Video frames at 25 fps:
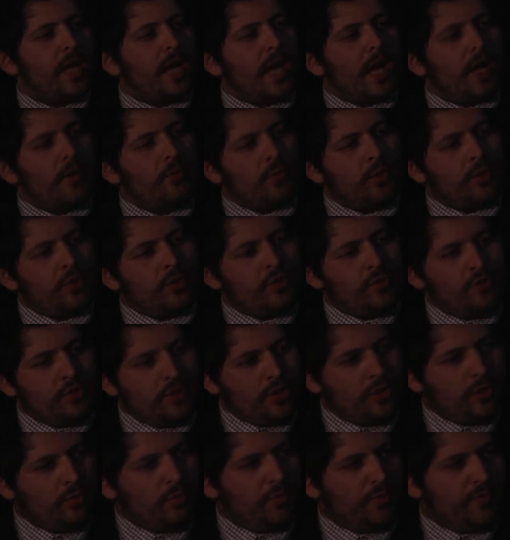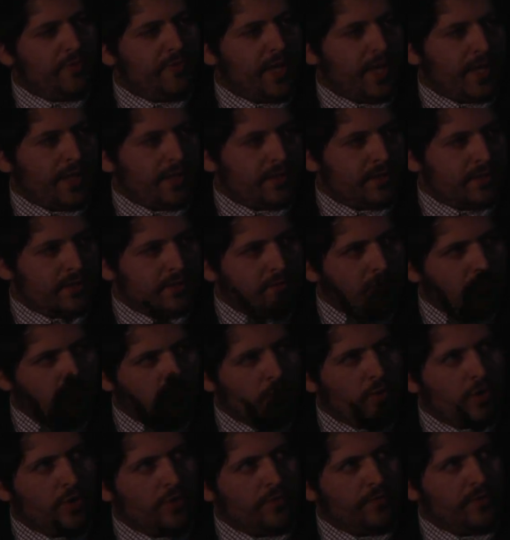And what you do with that
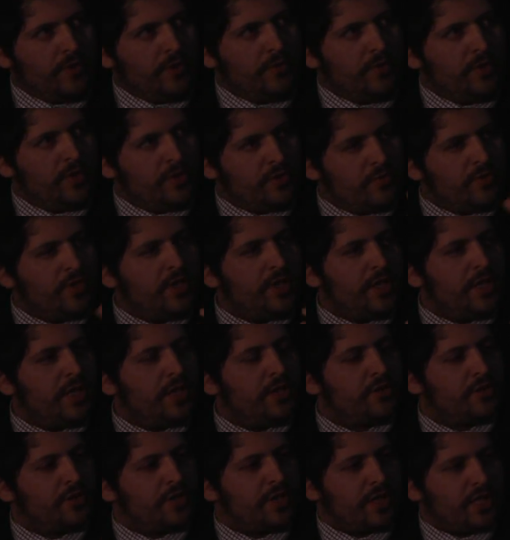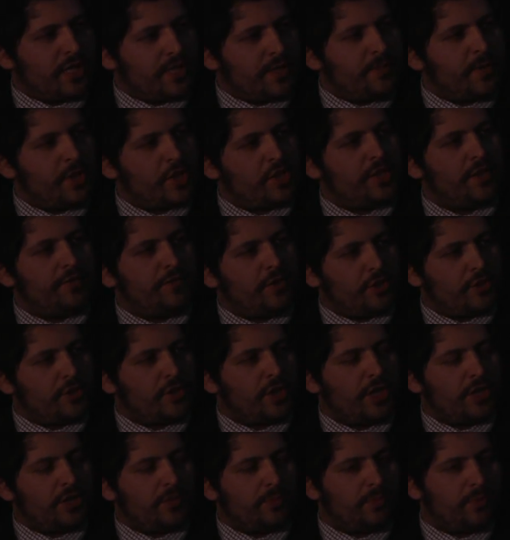worldview is really interesting, especially if you're
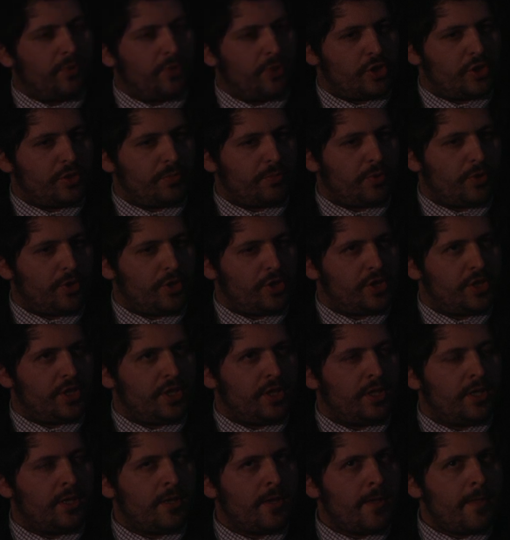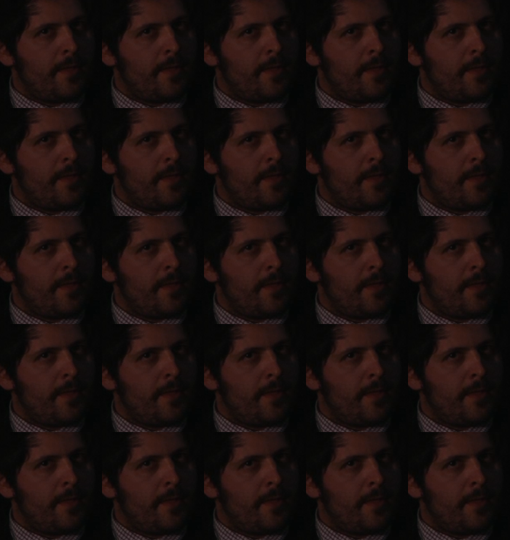trying to push a person